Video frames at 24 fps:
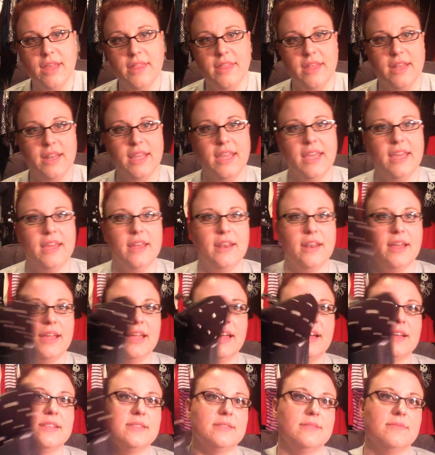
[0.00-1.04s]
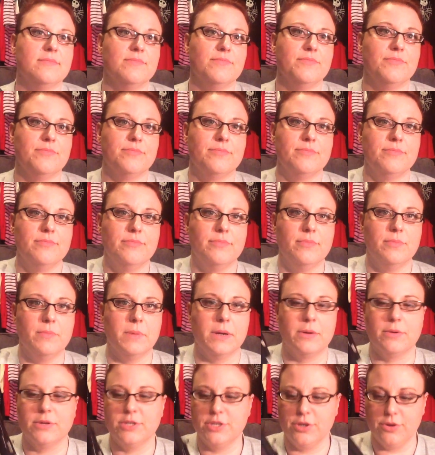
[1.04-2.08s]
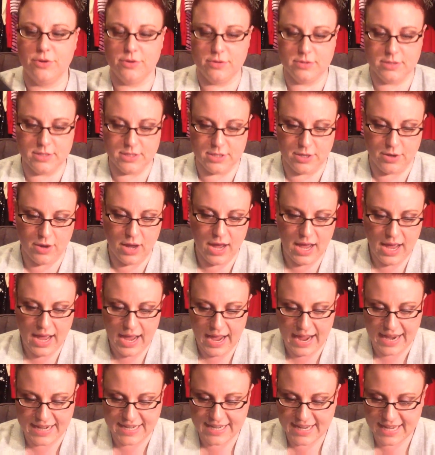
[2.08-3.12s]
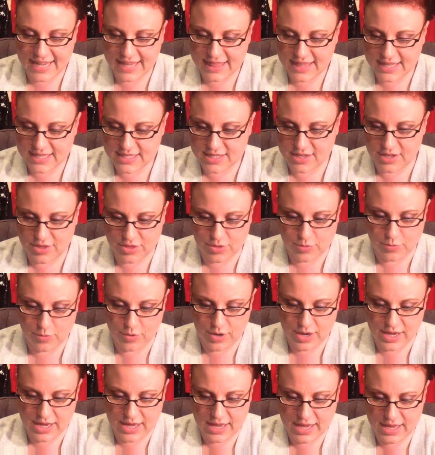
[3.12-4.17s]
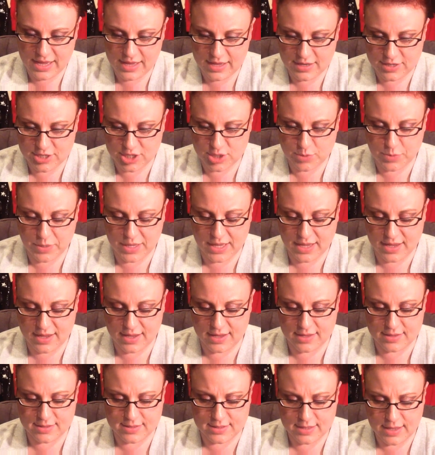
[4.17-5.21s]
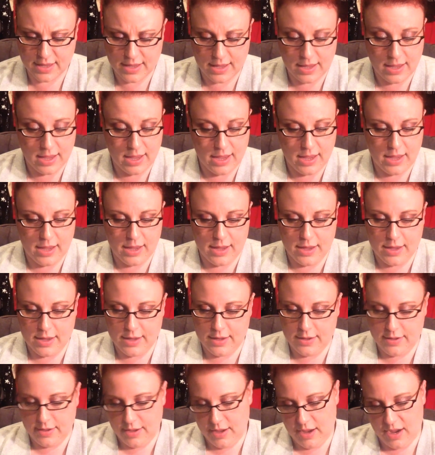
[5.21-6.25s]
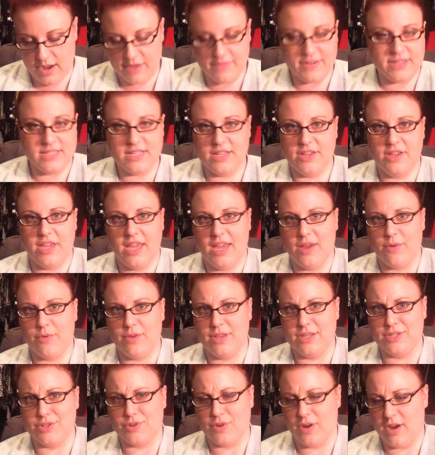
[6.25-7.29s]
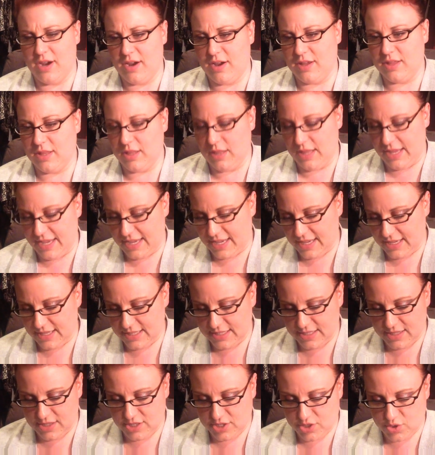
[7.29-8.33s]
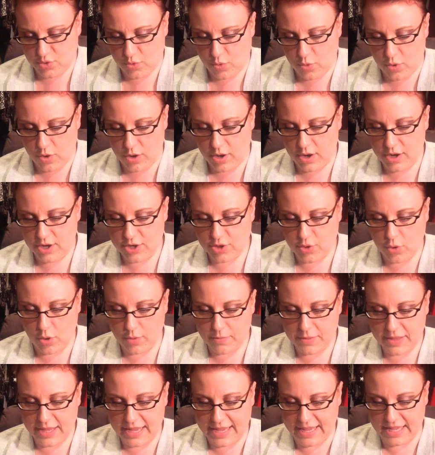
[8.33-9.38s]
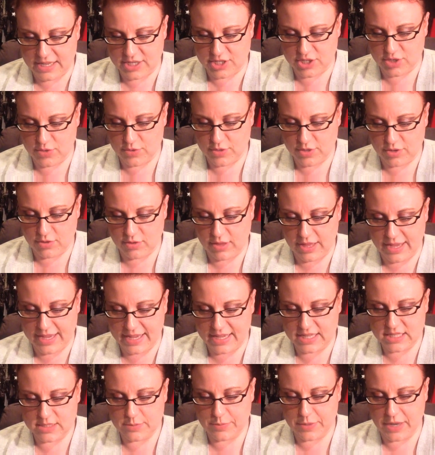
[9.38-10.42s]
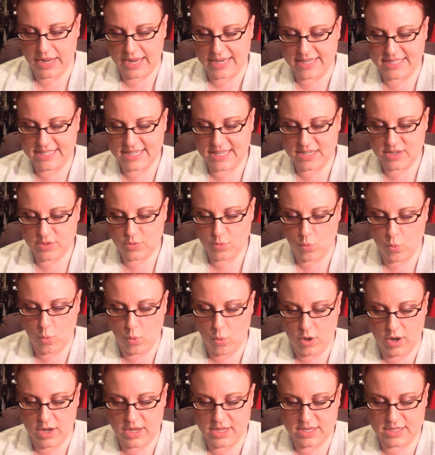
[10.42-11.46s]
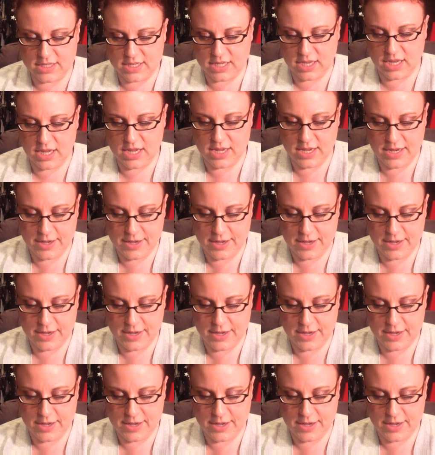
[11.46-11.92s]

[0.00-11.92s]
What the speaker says: And then again, I got my return. So I did get these in a 3 just because obviously you can't really try on the leggings in the store. Normally I get 2 in their leggings, but I didn't want